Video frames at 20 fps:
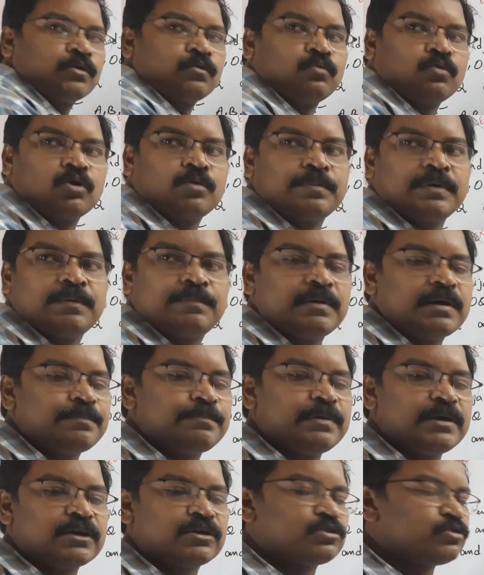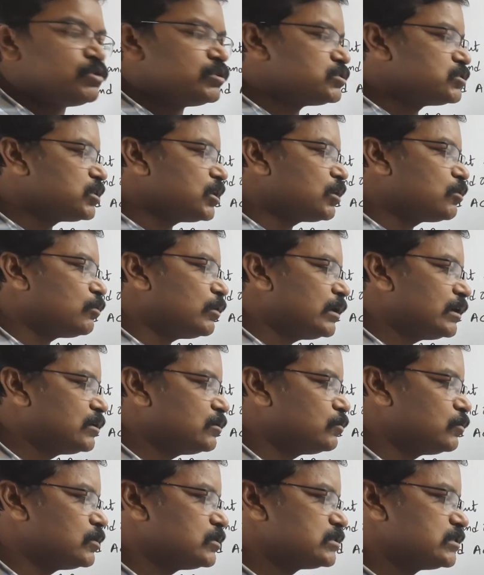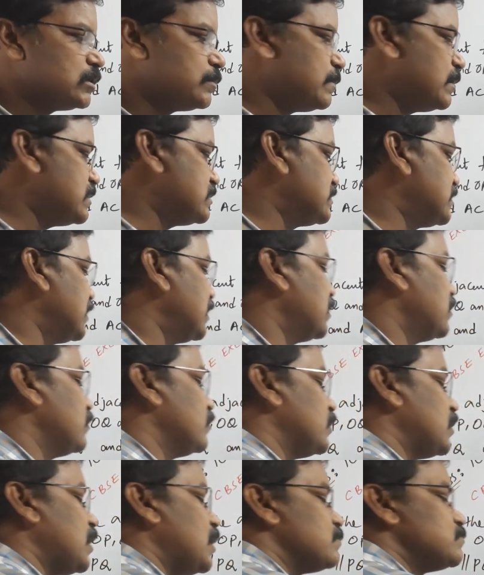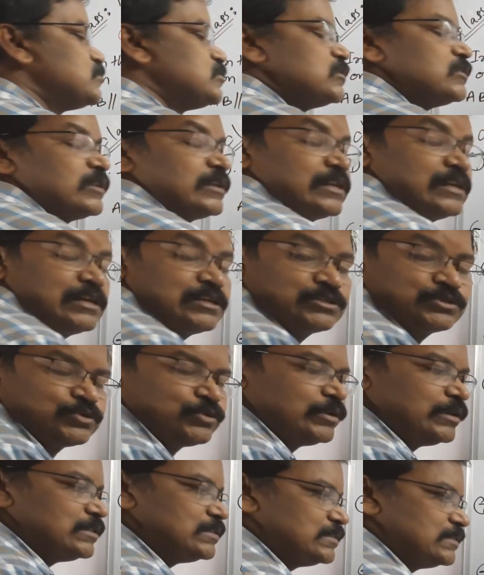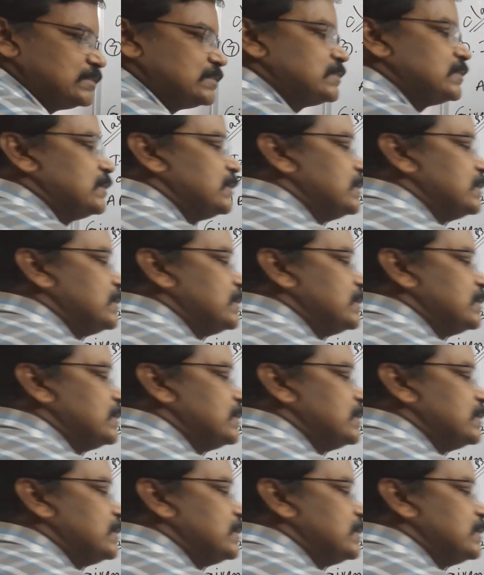OB by BQ is equal to OC by CR. Observe here, students.